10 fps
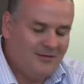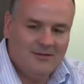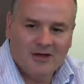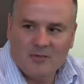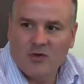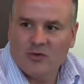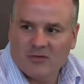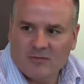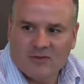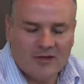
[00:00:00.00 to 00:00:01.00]
the
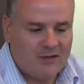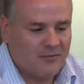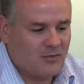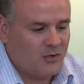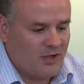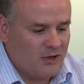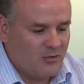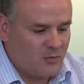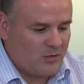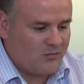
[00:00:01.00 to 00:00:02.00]
components themselves, okay,
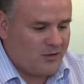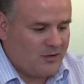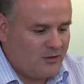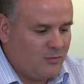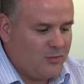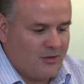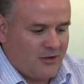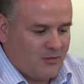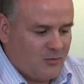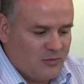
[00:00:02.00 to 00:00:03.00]
here's what it's trying to do, but the
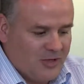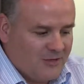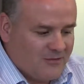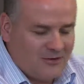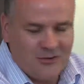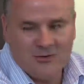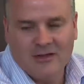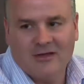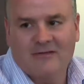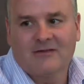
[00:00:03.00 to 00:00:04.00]
customer only needs it to do
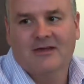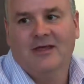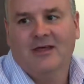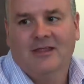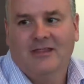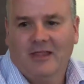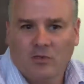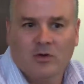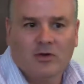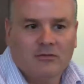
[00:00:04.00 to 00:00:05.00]
this.
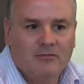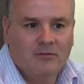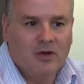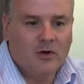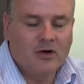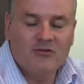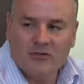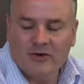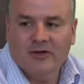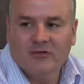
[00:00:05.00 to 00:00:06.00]
That's where, you know, our
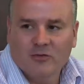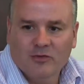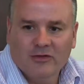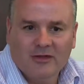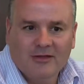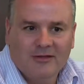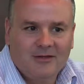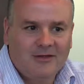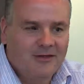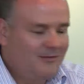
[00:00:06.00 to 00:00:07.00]
engineering group really
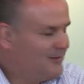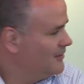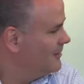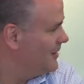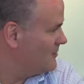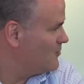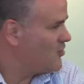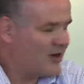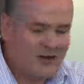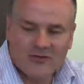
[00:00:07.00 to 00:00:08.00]
gets
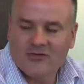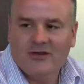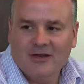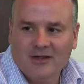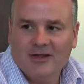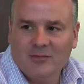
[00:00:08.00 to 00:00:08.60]
challenged on a daily